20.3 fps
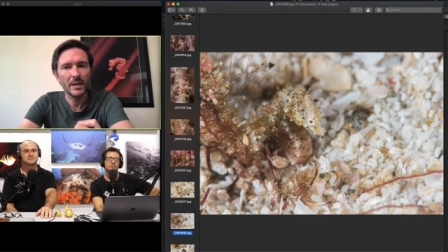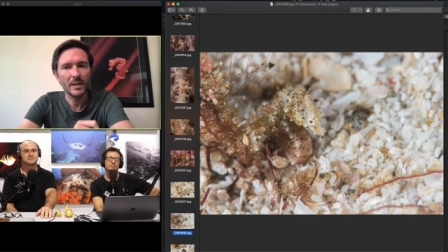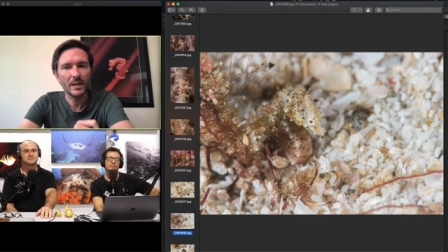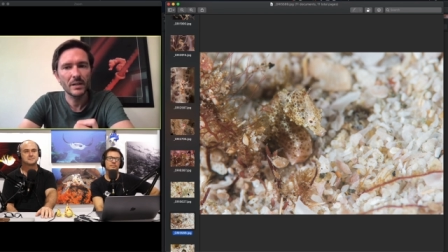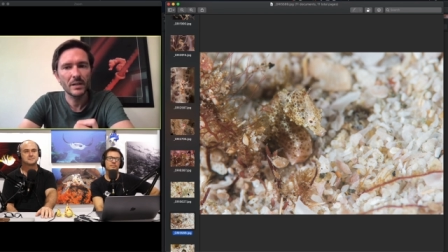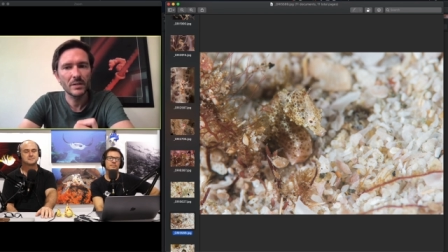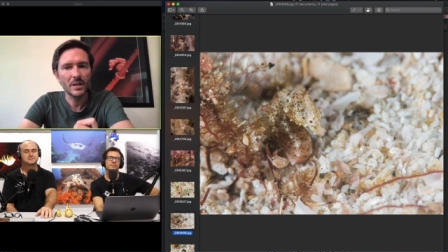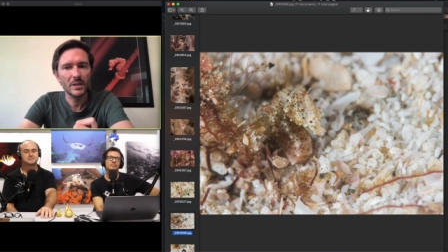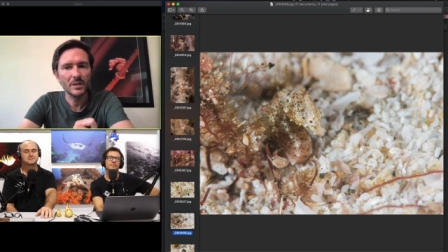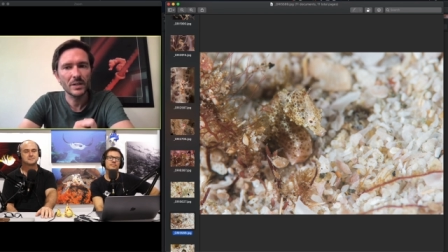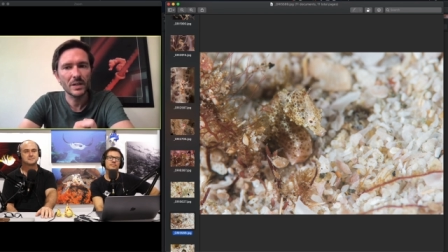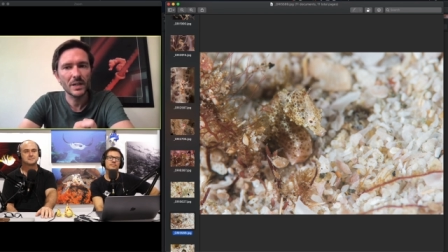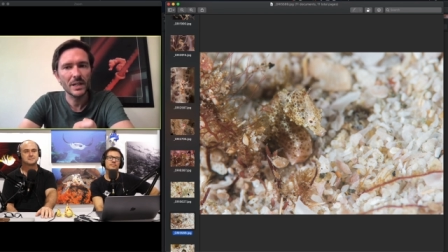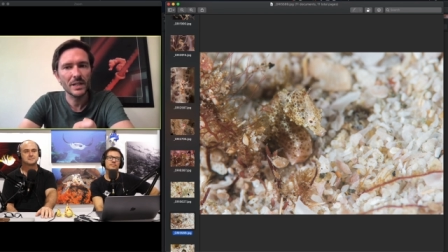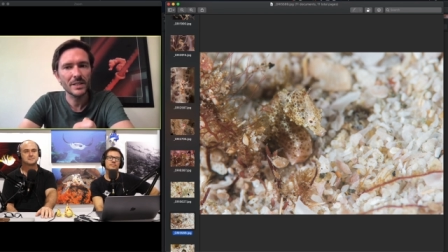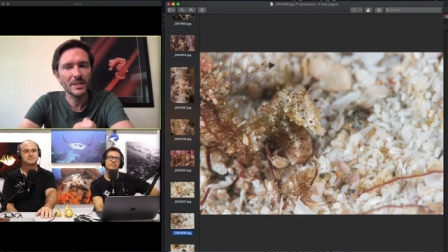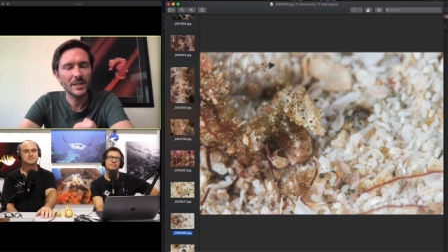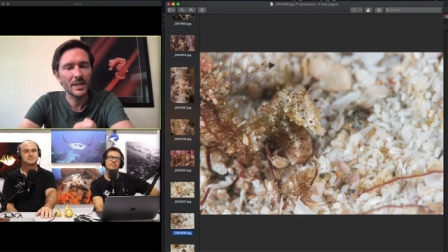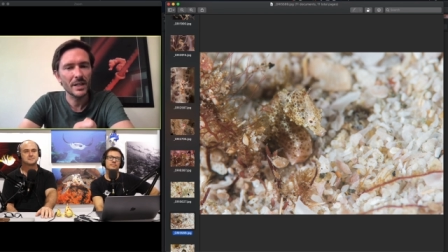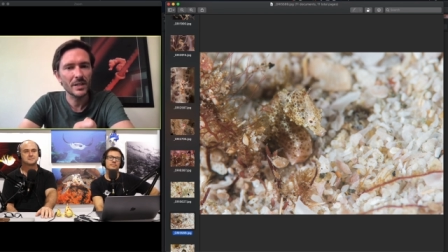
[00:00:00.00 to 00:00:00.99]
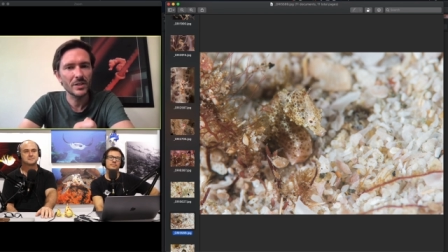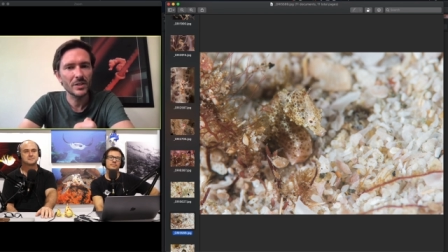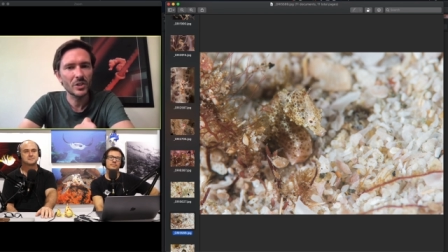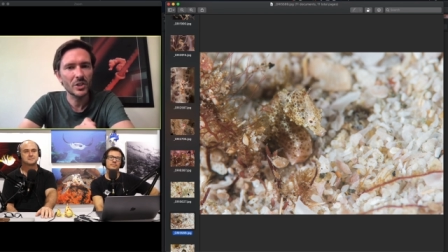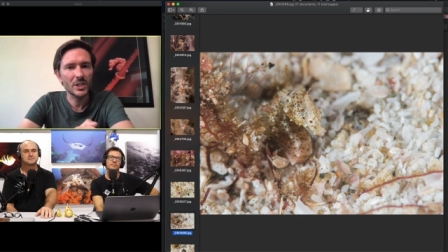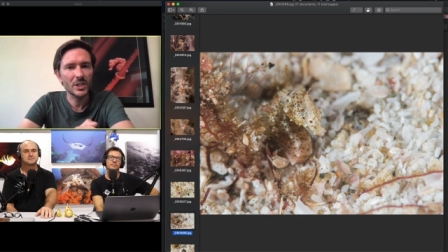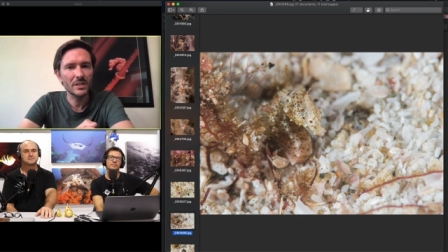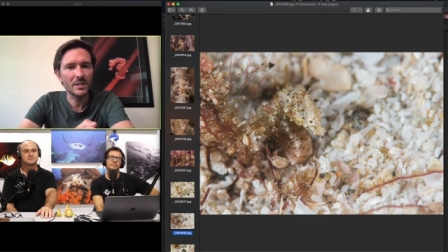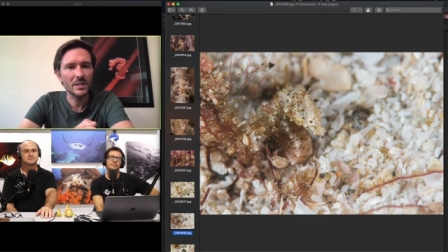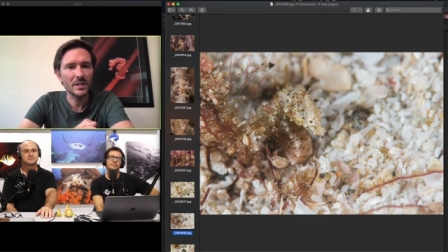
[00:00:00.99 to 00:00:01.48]
uh Louw Claassens,
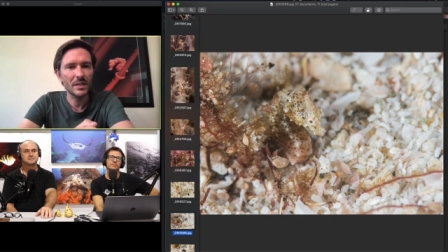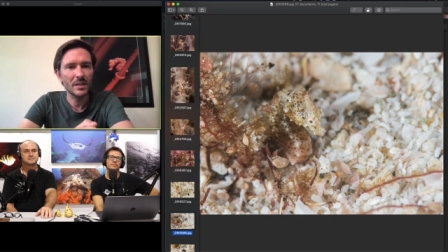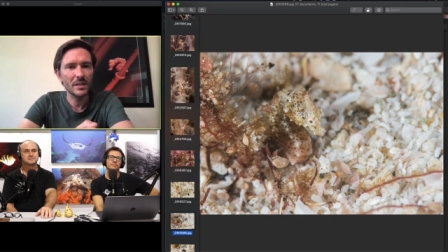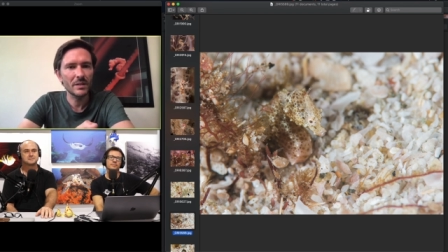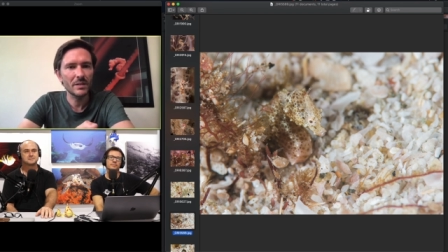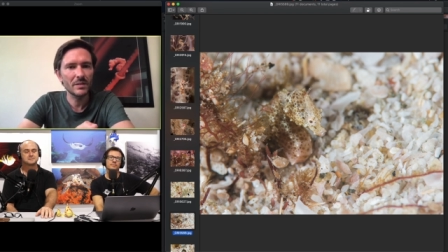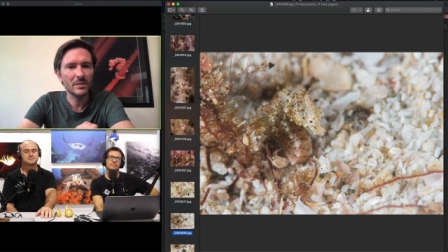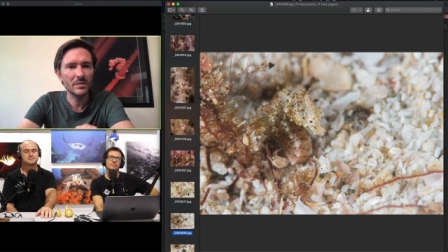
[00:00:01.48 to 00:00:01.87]
she's a